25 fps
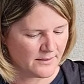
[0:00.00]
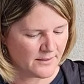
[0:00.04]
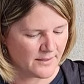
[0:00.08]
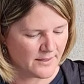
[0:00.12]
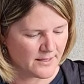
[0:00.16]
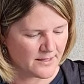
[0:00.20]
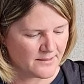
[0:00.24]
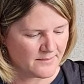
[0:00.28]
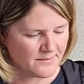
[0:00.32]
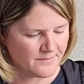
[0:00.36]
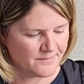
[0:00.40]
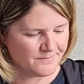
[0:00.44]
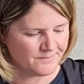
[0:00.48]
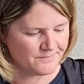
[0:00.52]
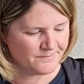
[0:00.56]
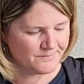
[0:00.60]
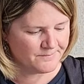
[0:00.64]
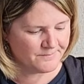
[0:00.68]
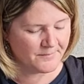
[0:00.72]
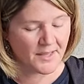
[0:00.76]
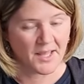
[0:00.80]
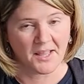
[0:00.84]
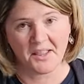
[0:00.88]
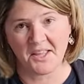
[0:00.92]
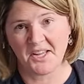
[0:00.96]

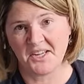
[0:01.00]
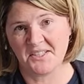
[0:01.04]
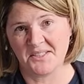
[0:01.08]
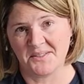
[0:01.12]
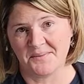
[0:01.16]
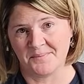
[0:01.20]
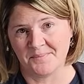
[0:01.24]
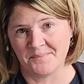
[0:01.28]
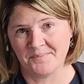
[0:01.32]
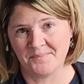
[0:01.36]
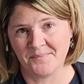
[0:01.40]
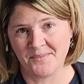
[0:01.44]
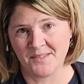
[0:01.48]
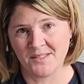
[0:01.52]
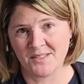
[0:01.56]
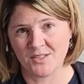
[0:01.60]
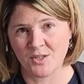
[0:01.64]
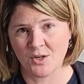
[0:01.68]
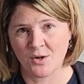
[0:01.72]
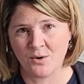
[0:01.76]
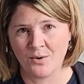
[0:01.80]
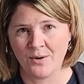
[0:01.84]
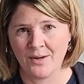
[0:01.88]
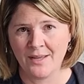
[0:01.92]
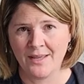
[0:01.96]
I liked them.
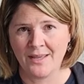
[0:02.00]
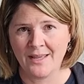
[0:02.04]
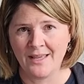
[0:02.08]
So